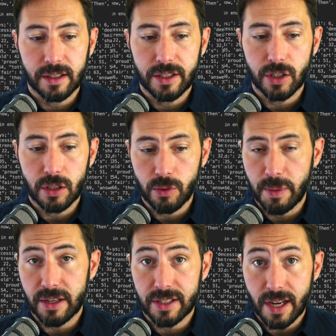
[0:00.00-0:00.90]
linear, we're going to
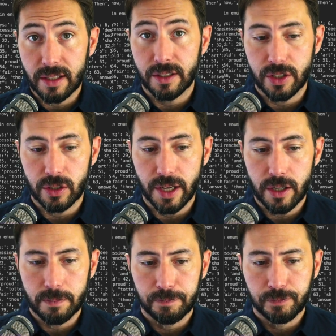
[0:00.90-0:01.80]
make a second linear
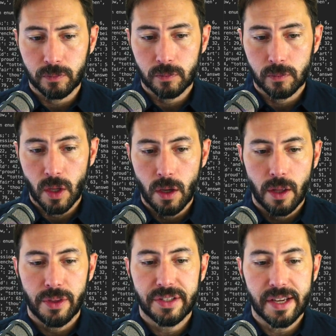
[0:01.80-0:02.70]
layer
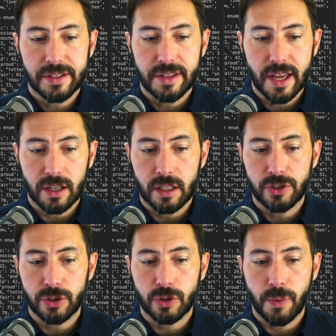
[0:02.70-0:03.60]
that takes in that
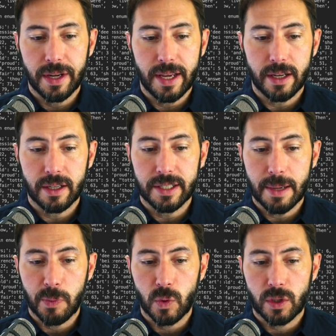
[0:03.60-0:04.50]
128
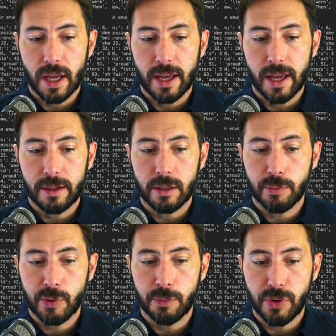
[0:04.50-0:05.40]
examples and
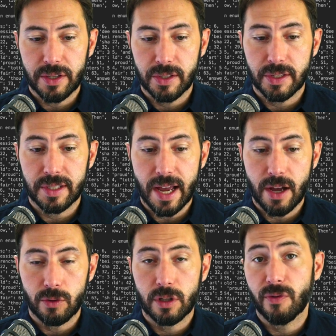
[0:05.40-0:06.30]
compresses it
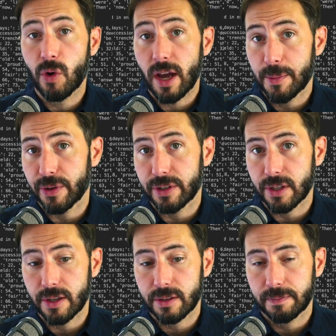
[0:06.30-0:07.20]
down to the vocabulary
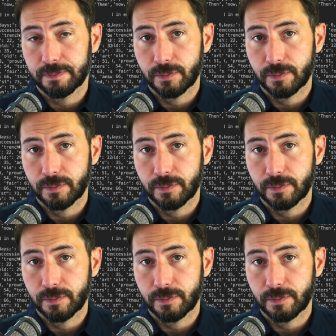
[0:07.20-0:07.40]
size.